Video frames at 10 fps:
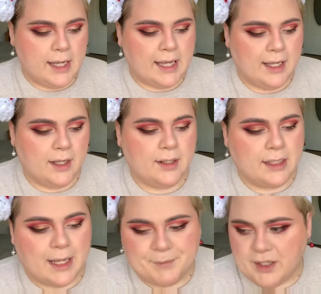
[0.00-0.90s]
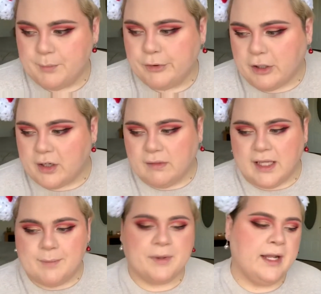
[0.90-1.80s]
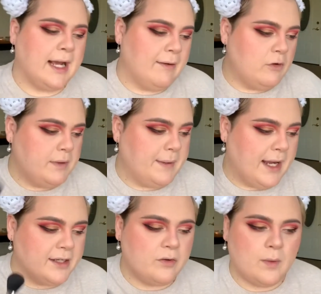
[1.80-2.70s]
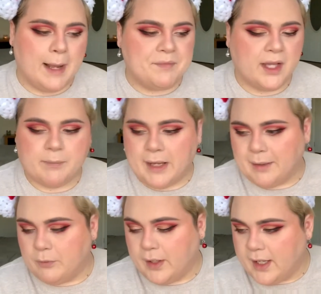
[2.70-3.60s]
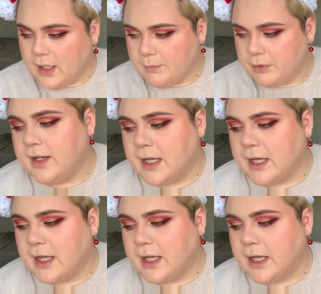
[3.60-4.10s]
and I'm gonna put on a lip, and I will be back to wrap this bad boy up.